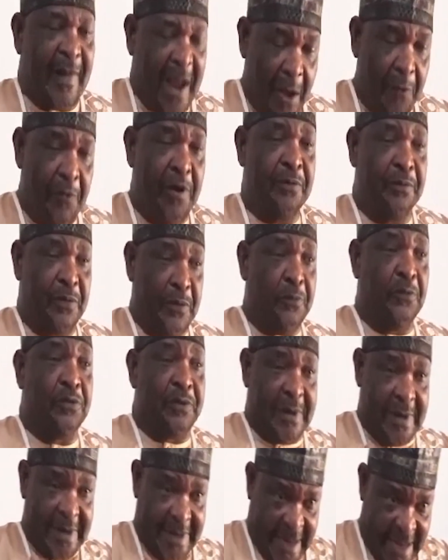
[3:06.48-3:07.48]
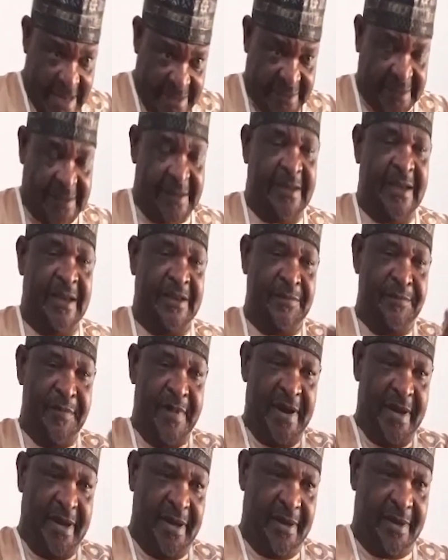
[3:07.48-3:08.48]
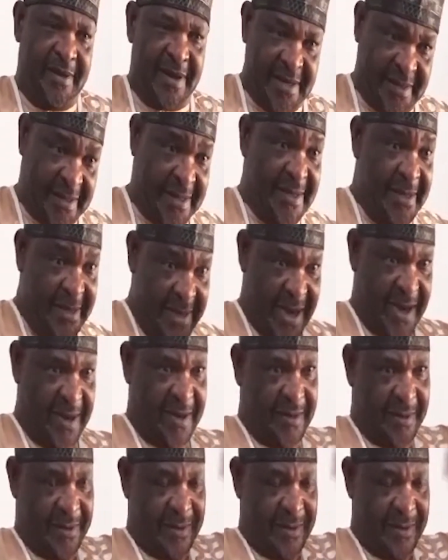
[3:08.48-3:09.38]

I want people to castigate me as a leader.